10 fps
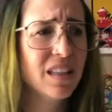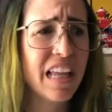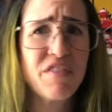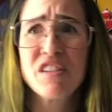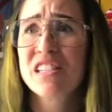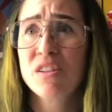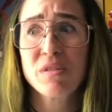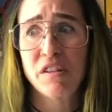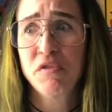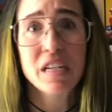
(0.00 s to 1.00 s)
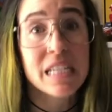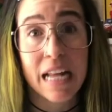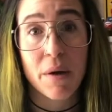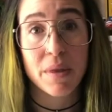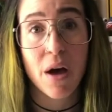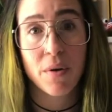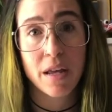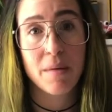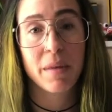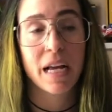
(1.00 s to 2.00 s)
life is so different today without
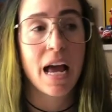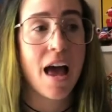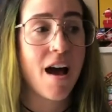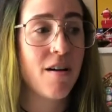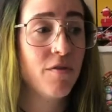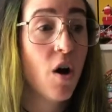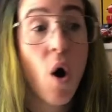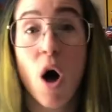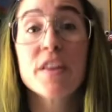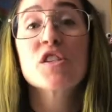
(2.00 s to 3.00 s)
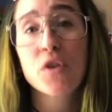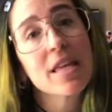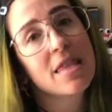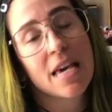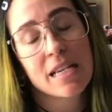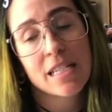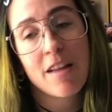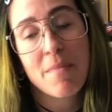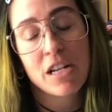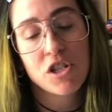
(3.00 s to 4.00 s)
him. Like, I have all these great things that
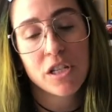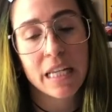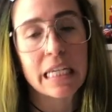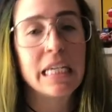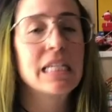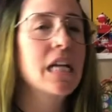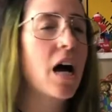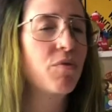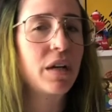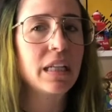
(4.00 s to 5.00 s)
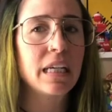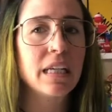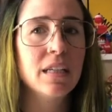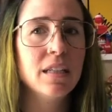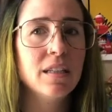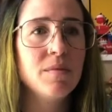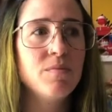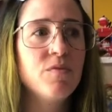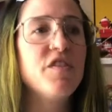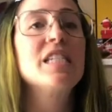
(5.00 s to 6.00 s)
I mentioned, like, he's not really
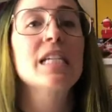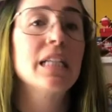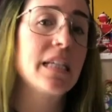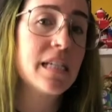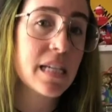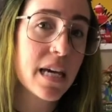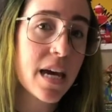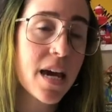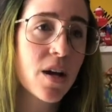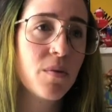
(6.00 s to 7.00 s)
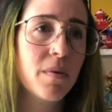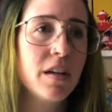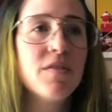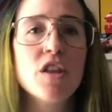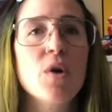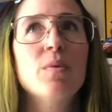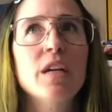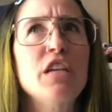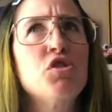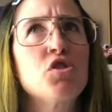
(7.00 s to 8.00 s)
physically seeing, even though
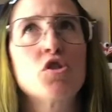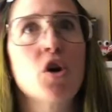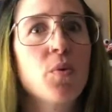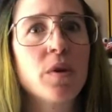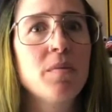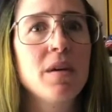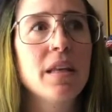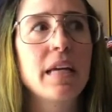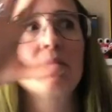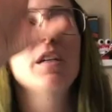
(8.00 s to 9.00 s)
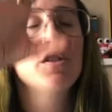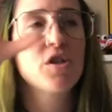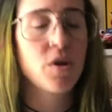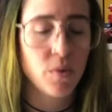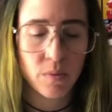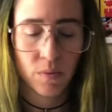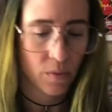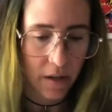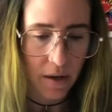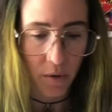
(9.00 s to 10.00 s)
he's so with me, like, he's so
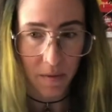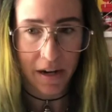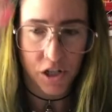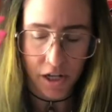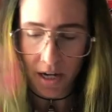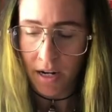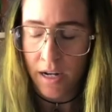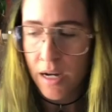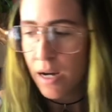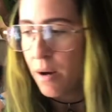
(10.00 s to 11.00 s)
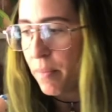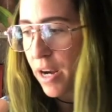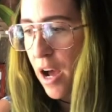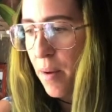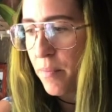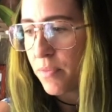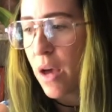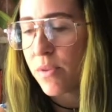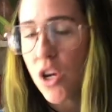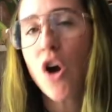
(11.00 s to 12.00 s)
with my shit. But
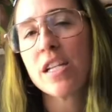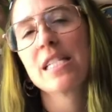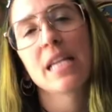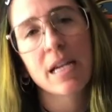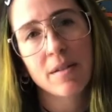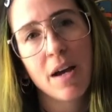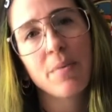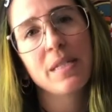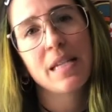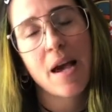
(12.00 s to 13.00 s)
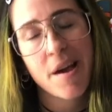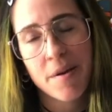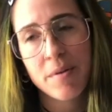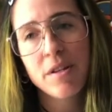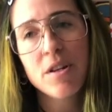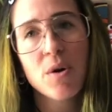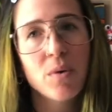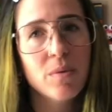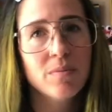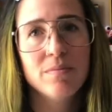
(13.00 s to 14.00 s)
that was the hardest thing, I would say.
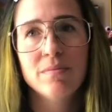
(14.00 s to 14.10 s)
And,